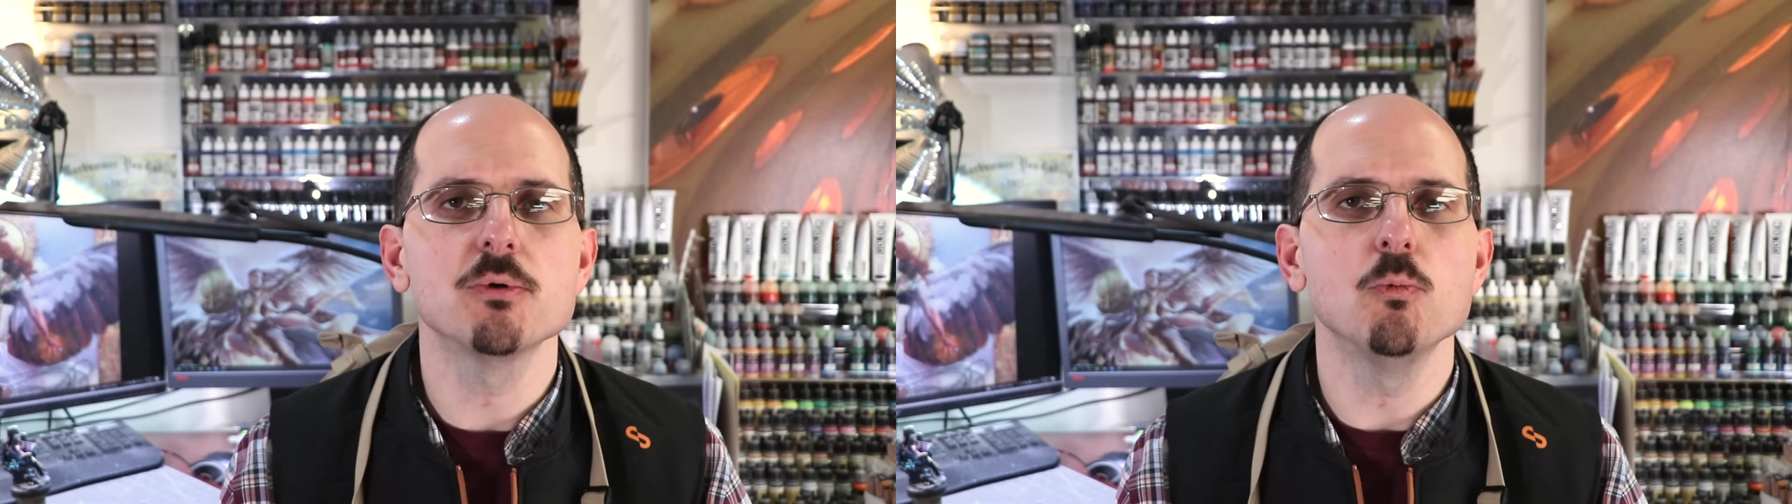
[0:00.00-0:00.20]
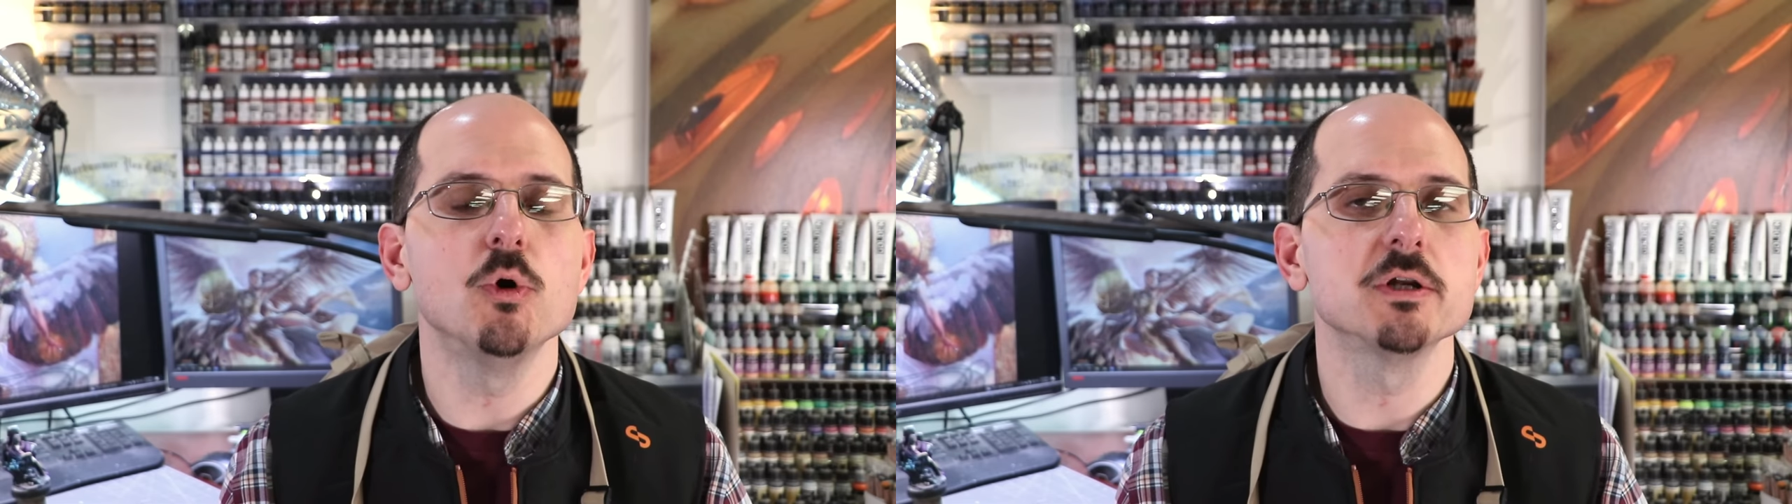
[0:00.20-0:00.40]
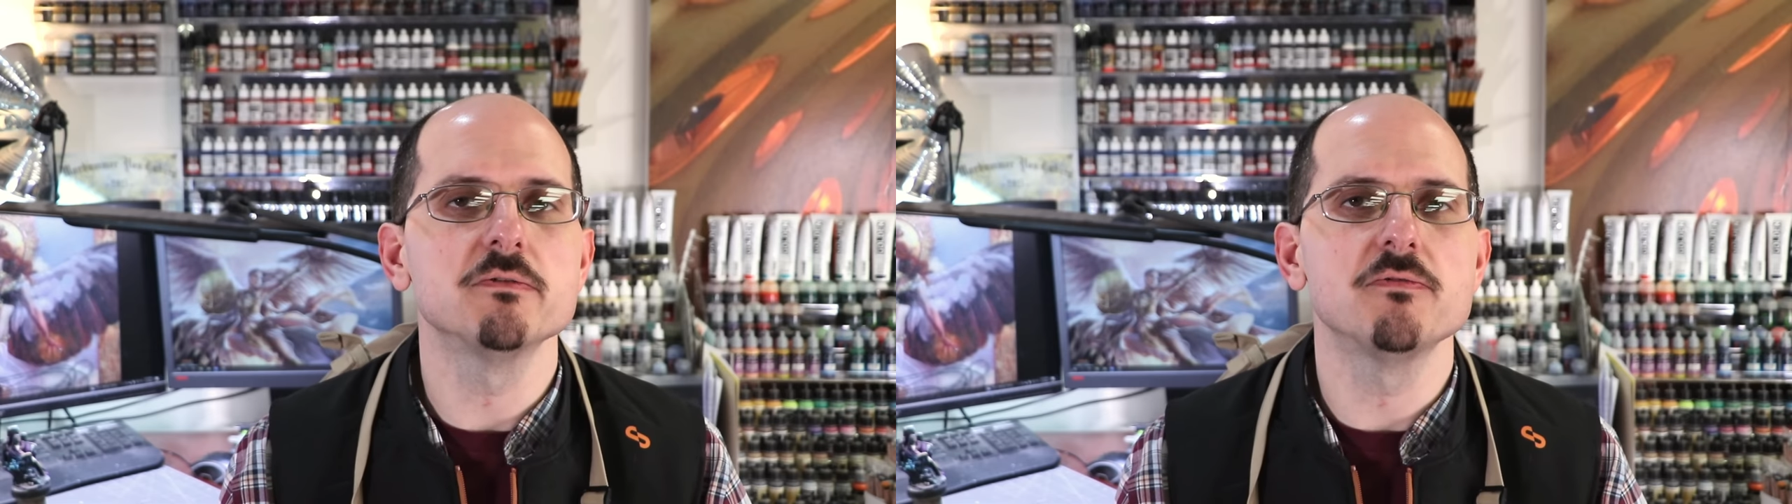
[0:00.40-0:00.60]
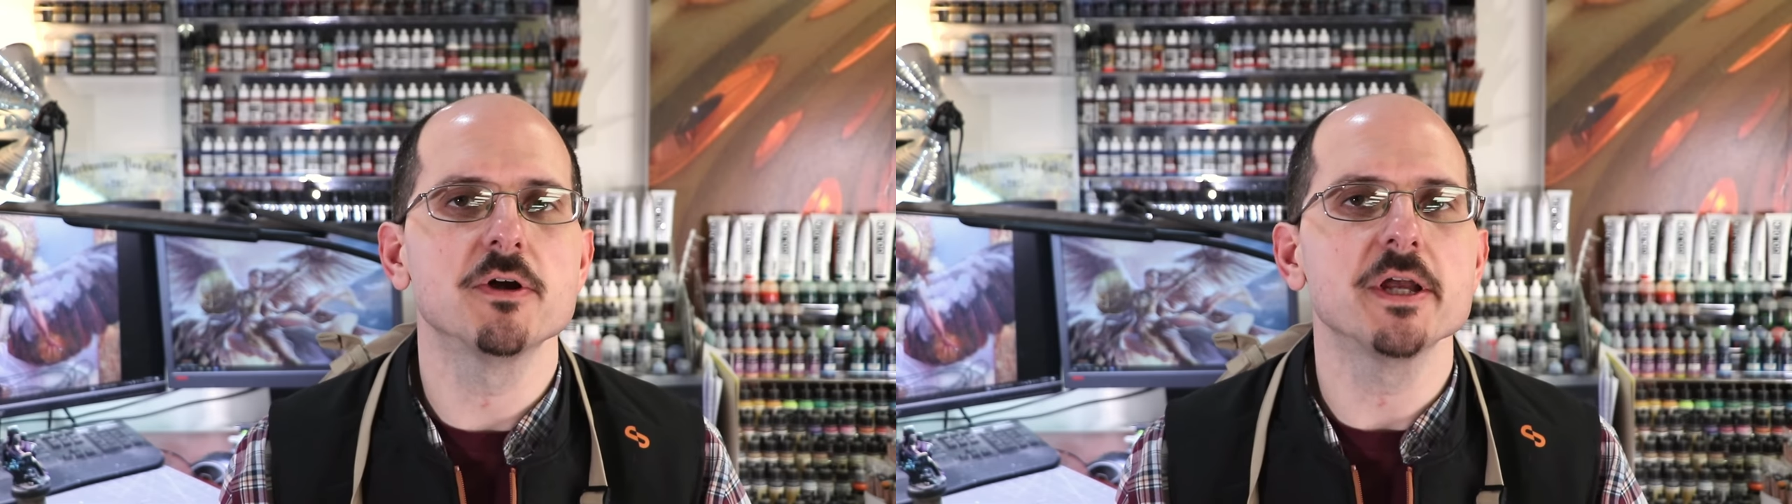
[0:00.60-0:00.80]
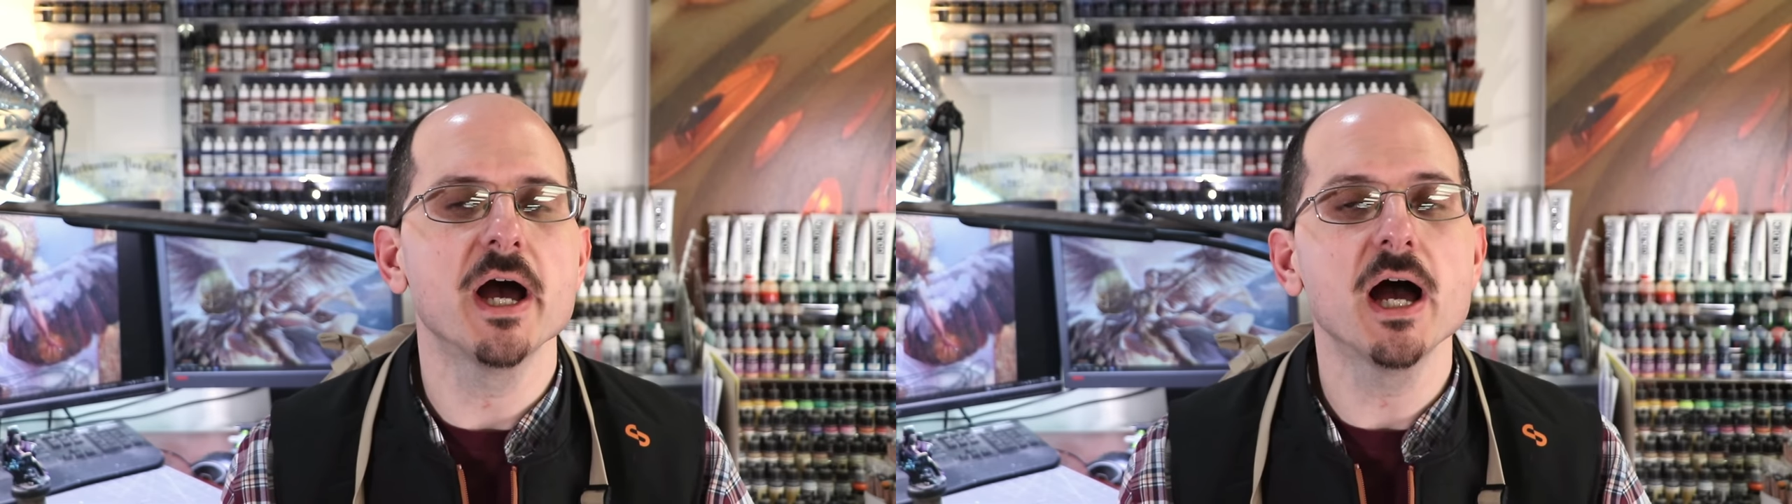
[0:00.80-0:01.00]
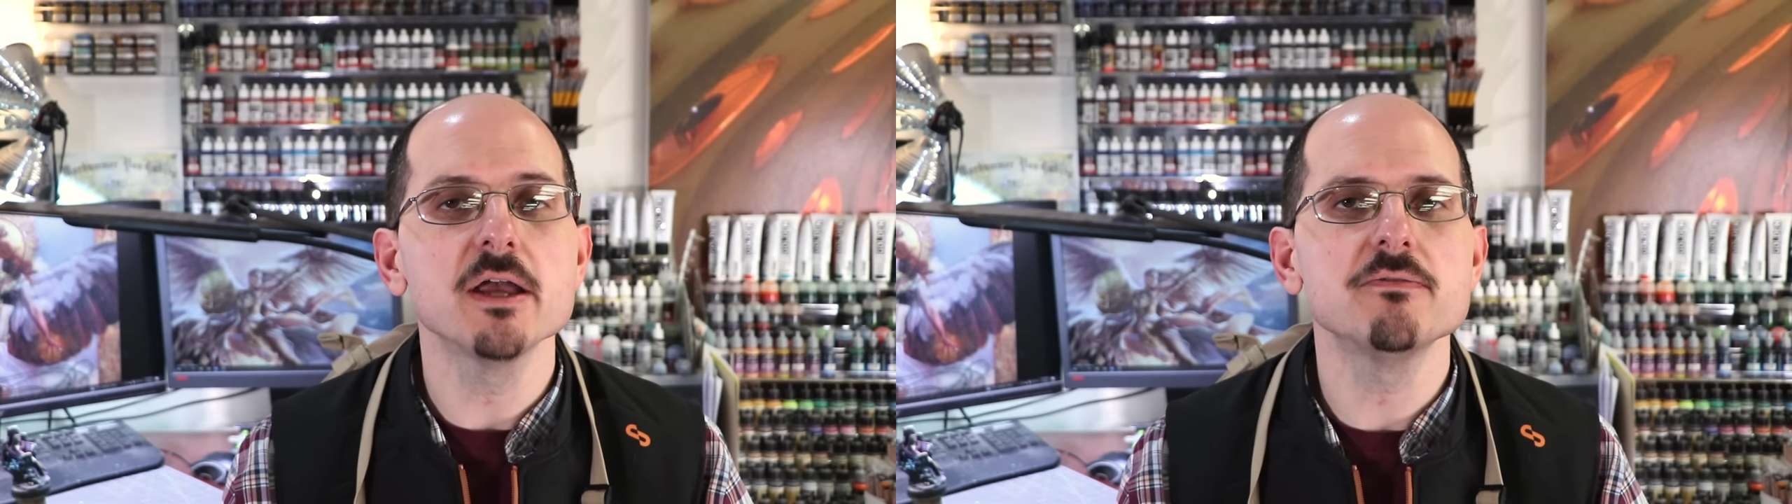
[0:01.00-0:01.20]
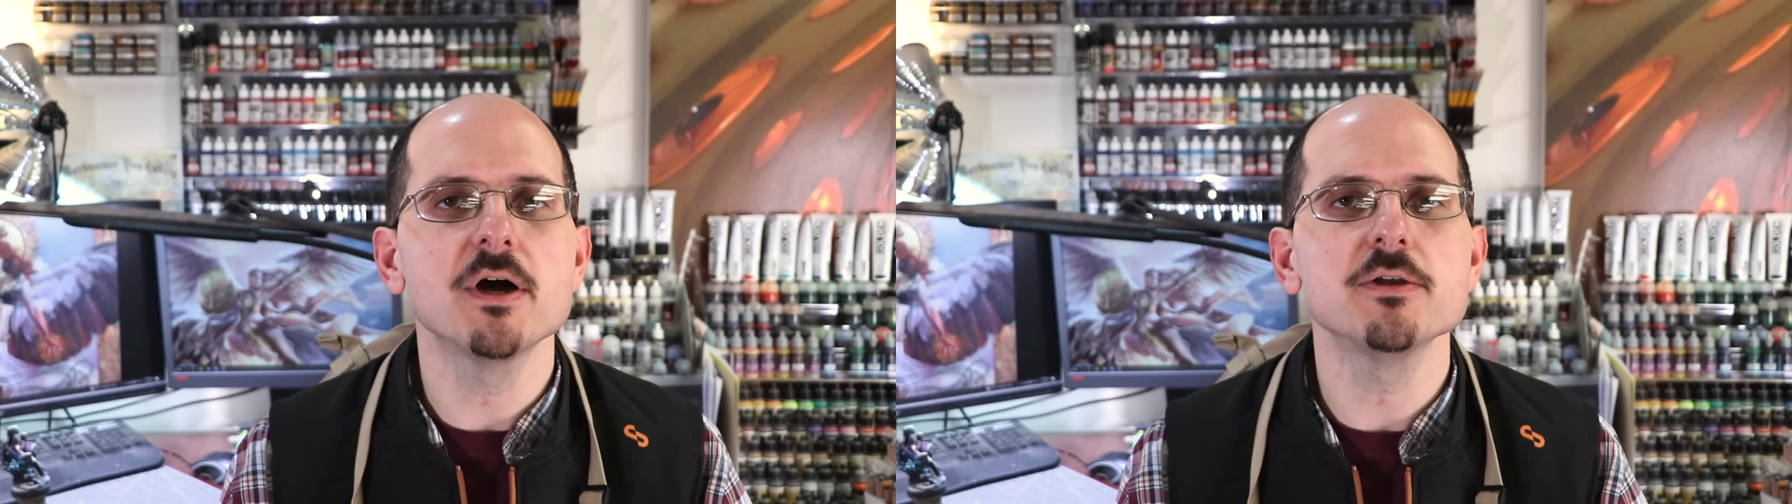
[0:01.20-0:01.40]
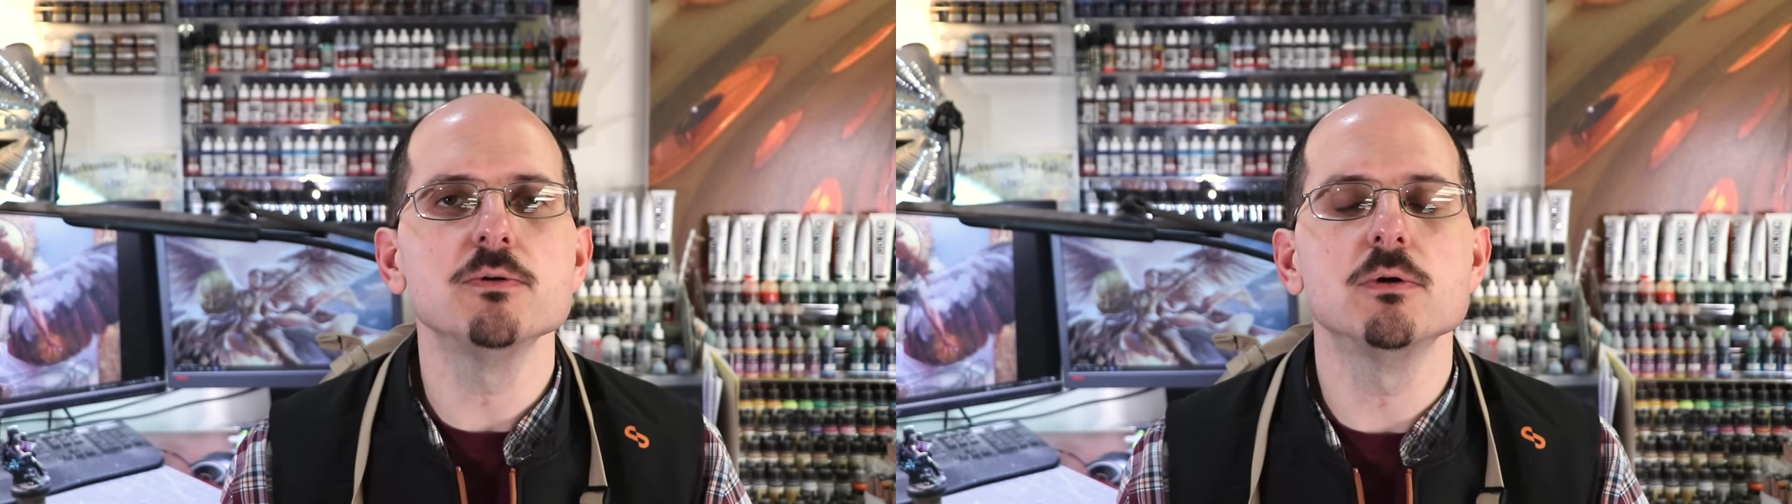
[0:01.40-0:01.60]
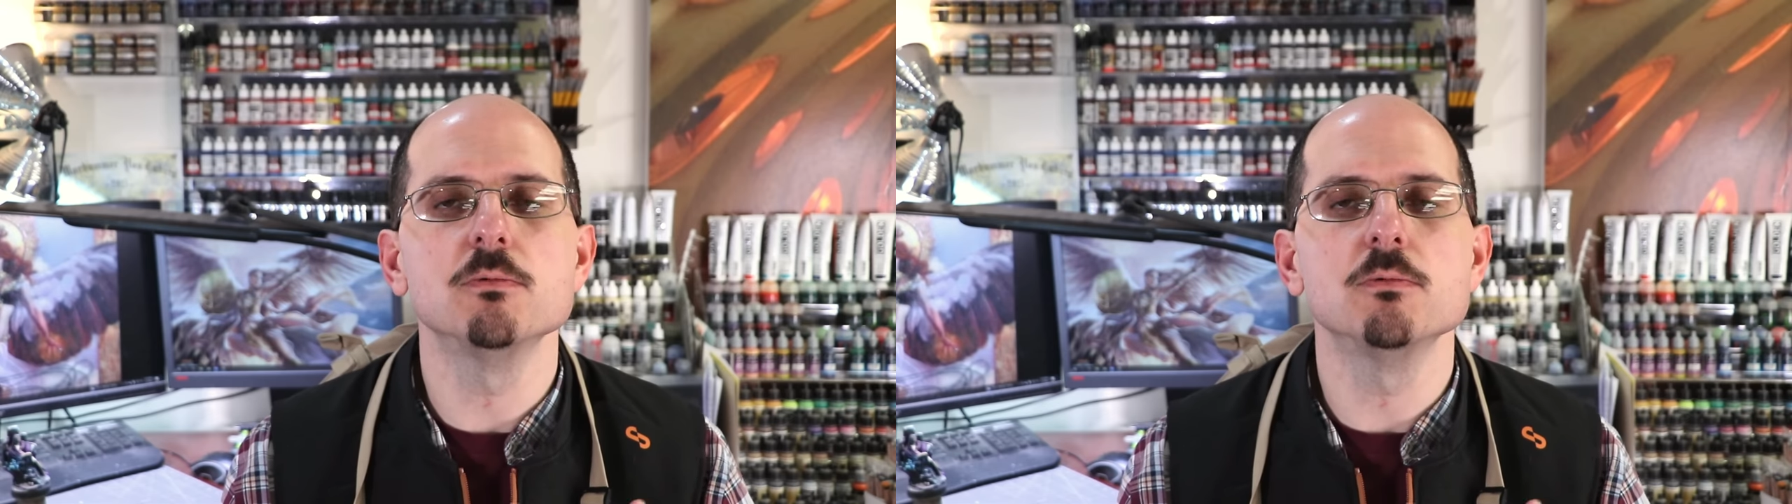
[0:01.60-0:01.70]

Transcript: but one of a very high value